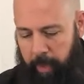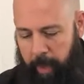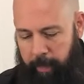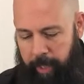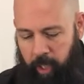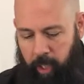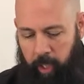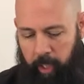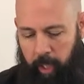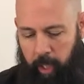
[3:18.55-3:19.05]
maybe
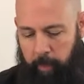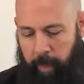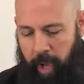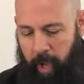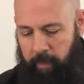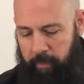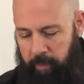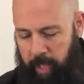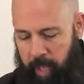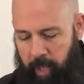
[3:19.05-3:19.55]
cook it
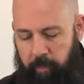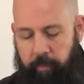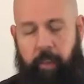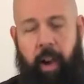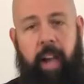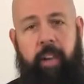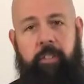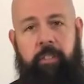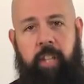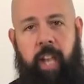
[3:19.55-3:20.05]
about
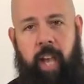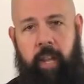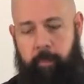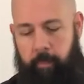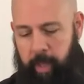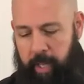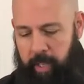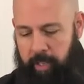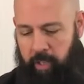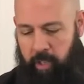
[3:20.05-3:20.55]
5-10
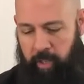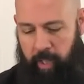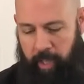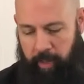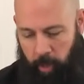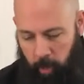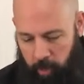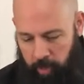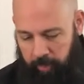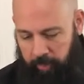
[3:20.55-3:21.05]
minutes so
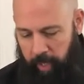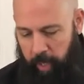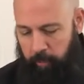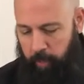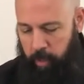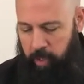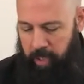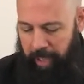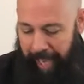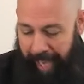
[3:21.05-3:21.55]
that those
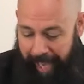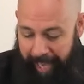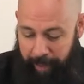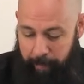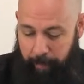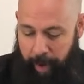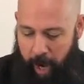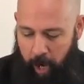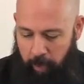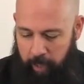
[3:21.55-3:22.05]
flavors
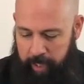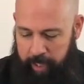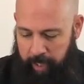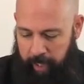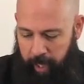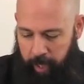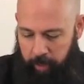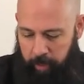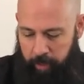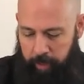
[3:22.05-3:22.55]
can marry
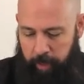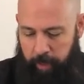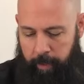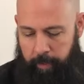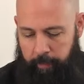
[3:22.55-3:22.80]
together.